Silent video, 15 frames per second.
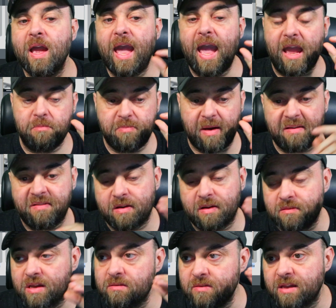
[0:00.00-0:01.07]
and
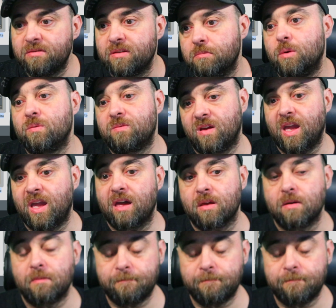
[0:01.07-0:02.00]
basically link them all together.